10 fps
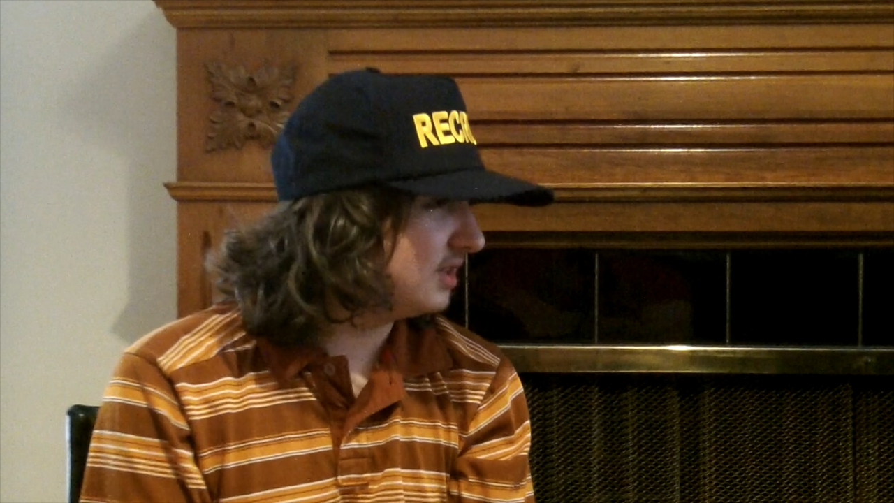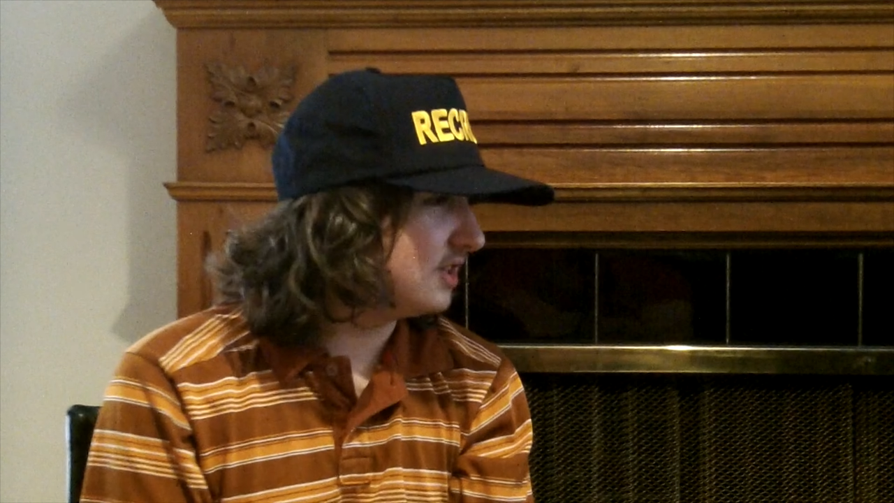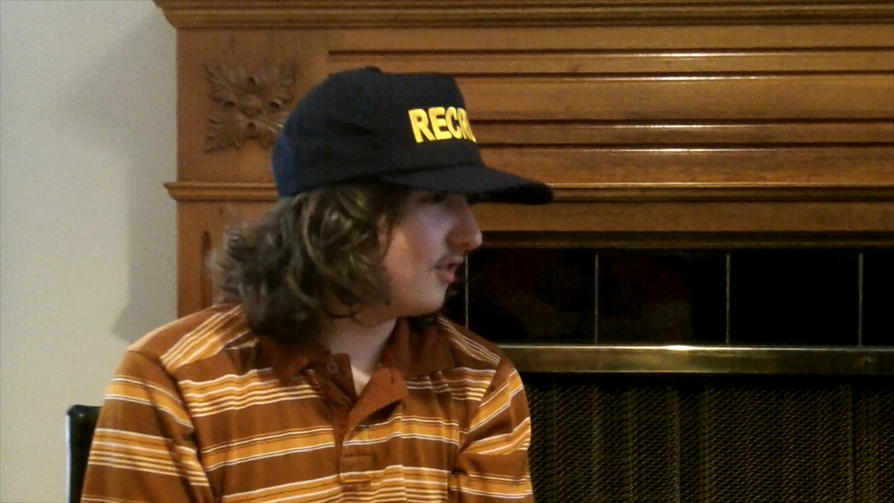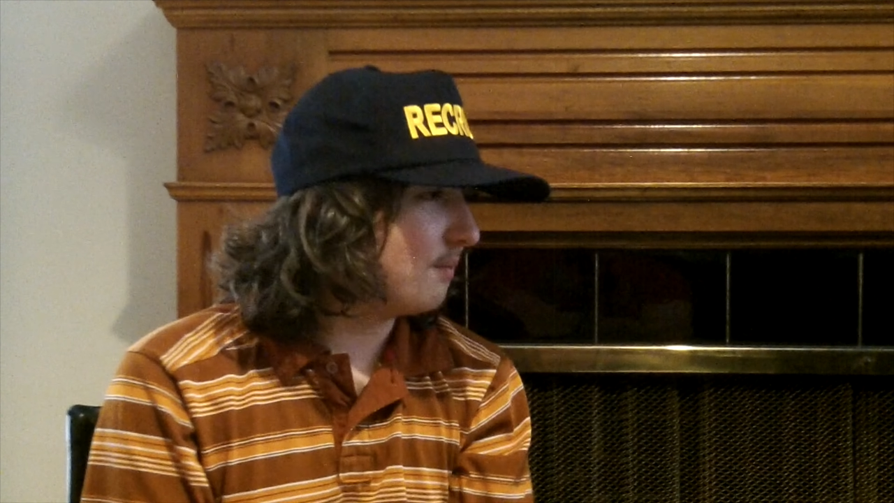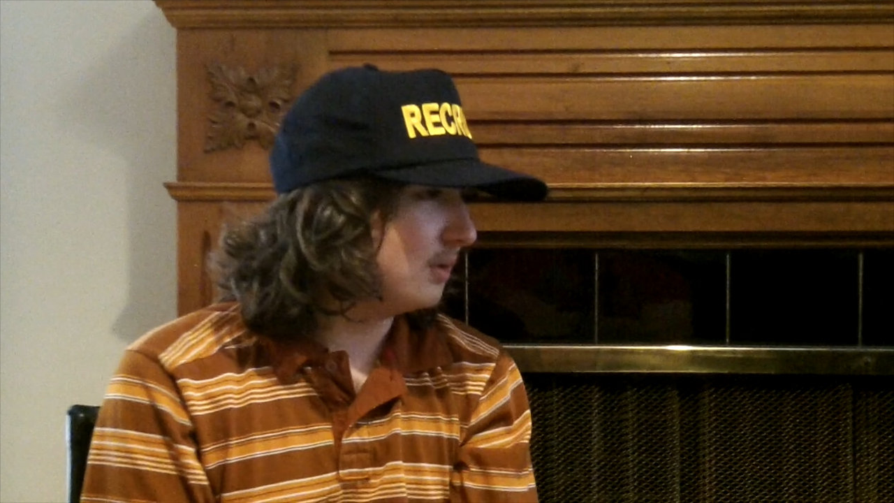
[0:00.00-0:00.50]

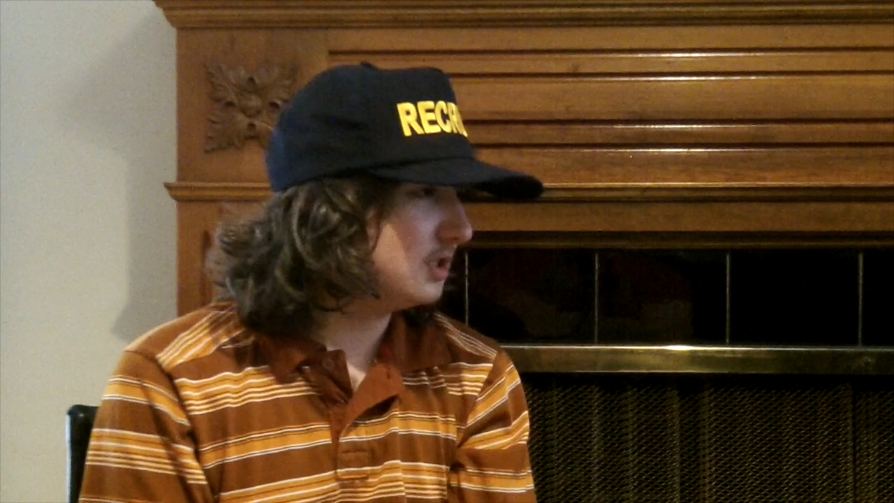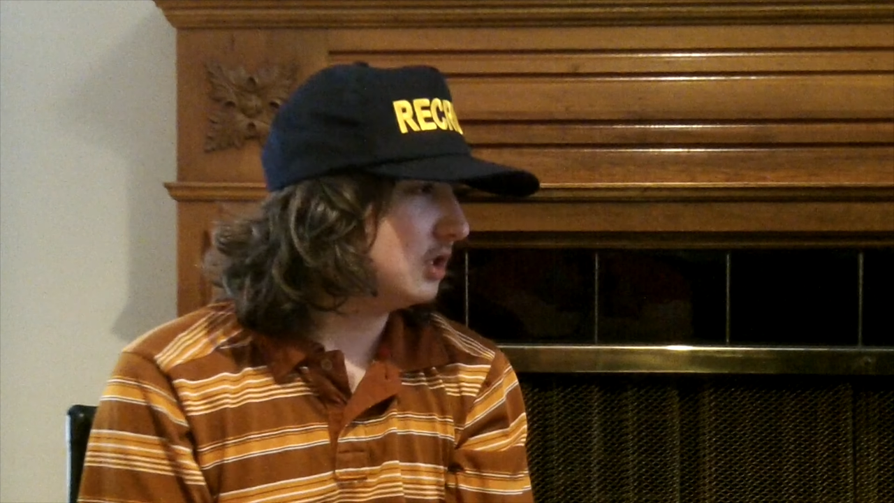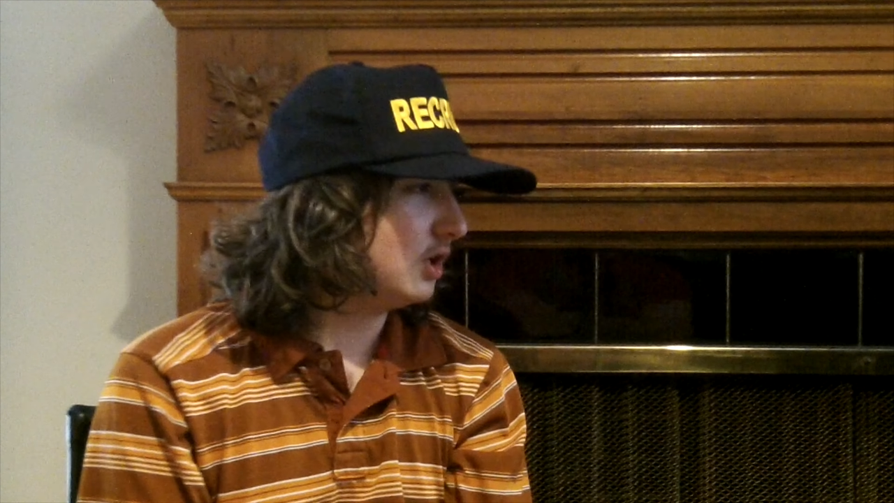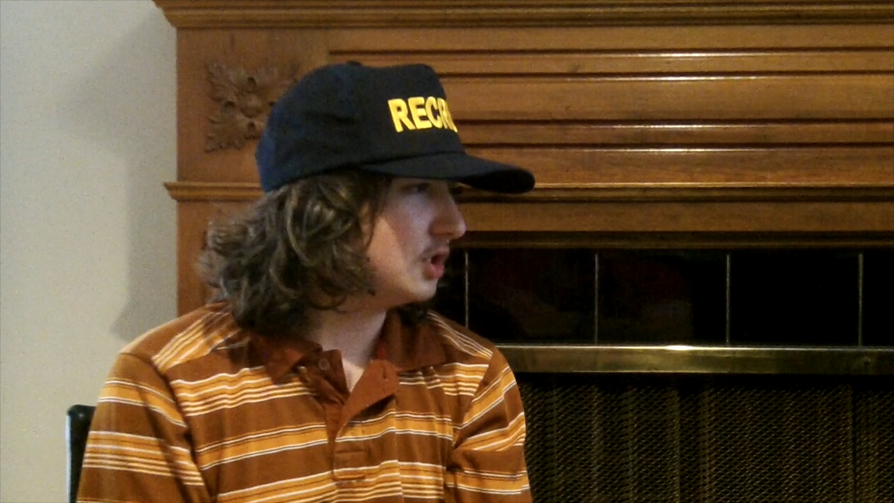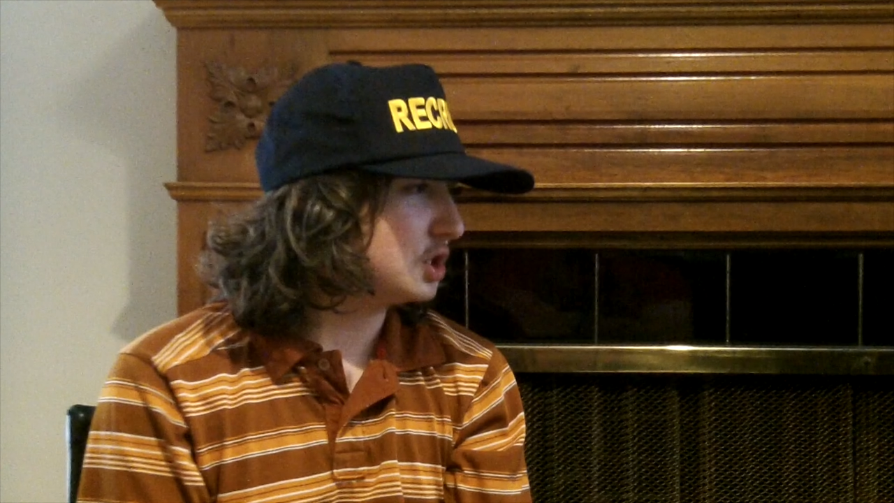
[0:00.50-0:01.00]
different books
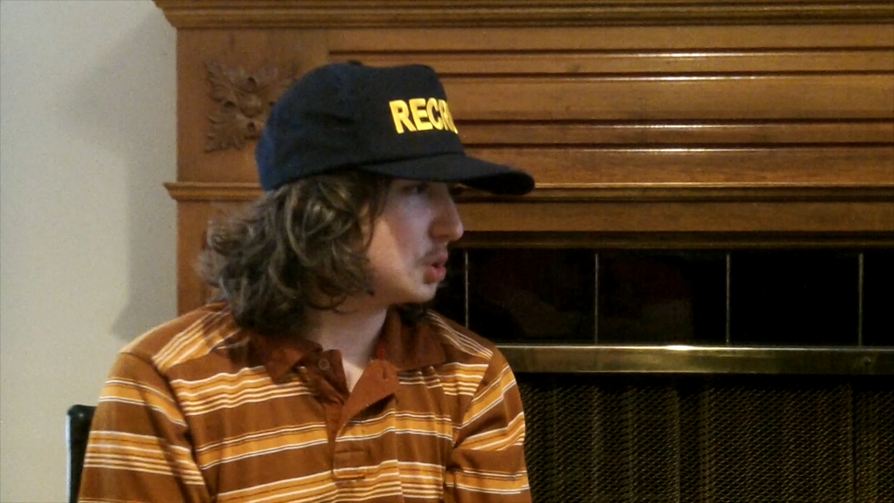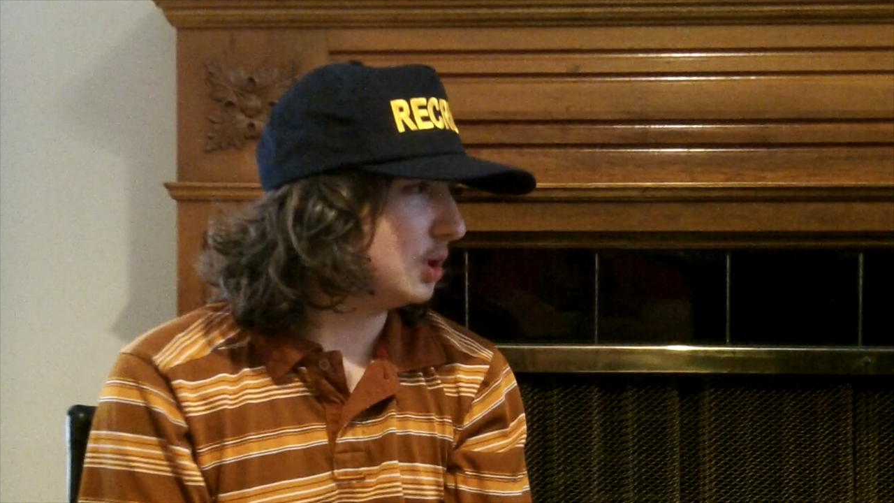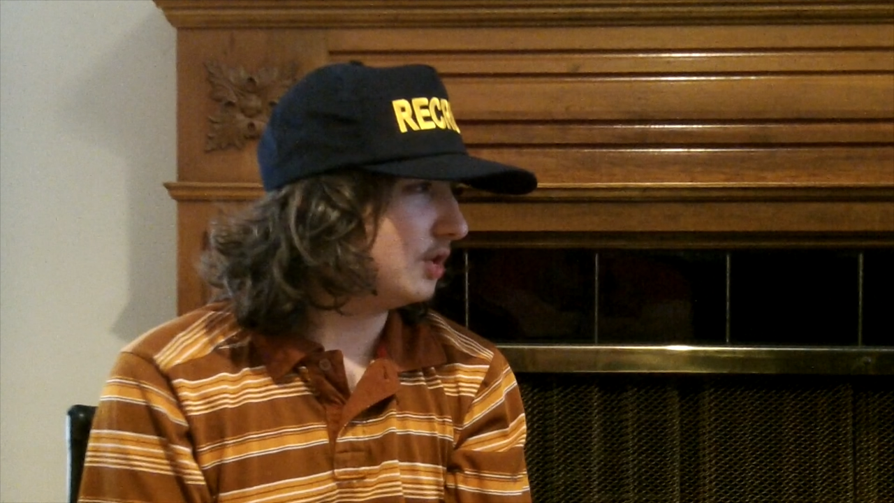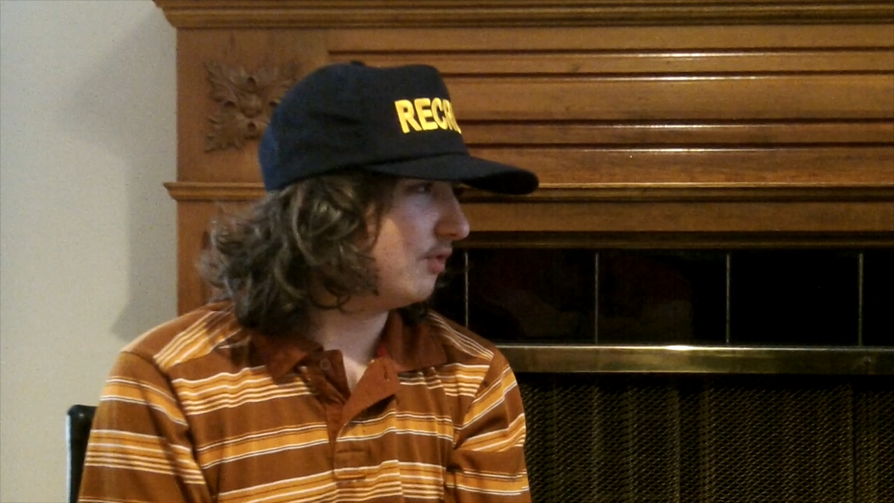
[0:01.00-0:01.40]
could destroy the